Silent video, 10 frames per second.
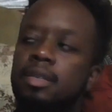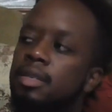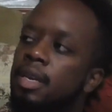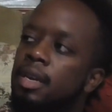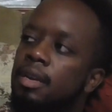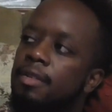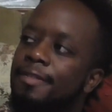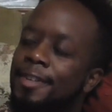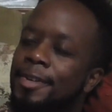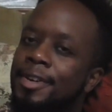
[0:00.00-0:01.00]
See it,
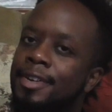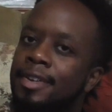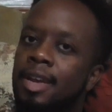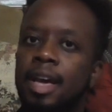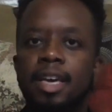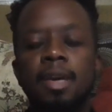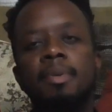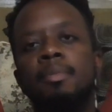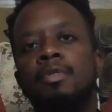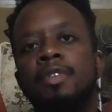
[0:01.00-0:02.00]
feel good, and keep
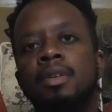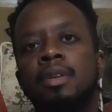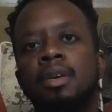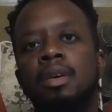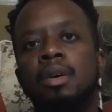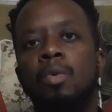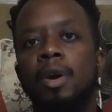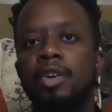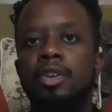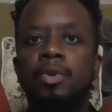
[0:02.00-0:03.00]
it moving.
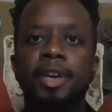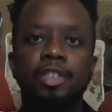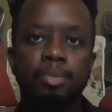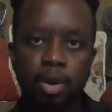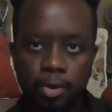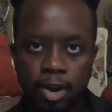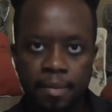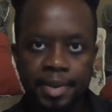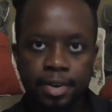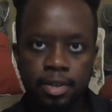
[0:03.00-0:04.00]
What you're doing is you're
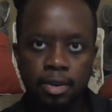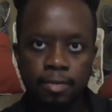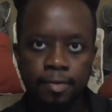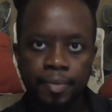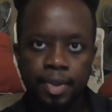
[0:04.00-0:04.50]
programming yourself.